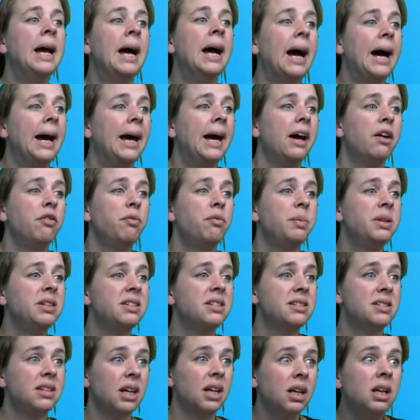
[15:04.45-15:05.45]
I have been
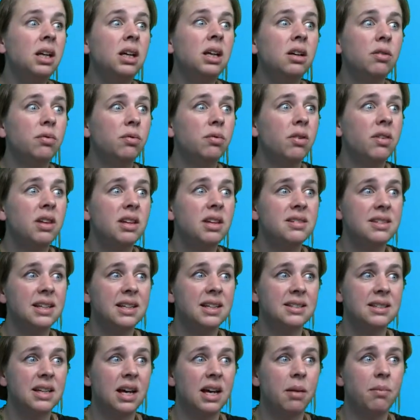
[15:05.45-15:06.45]
studying for this
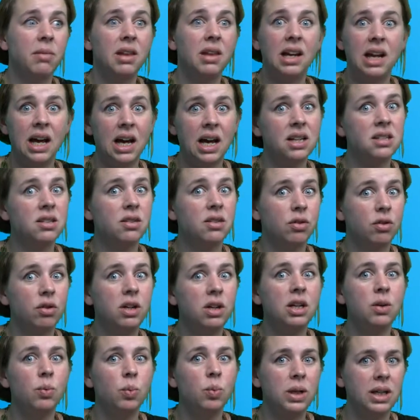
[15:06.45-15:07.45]
exam the last
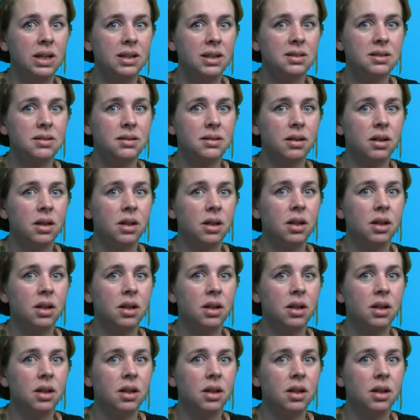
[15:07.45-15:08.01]
3 weeks.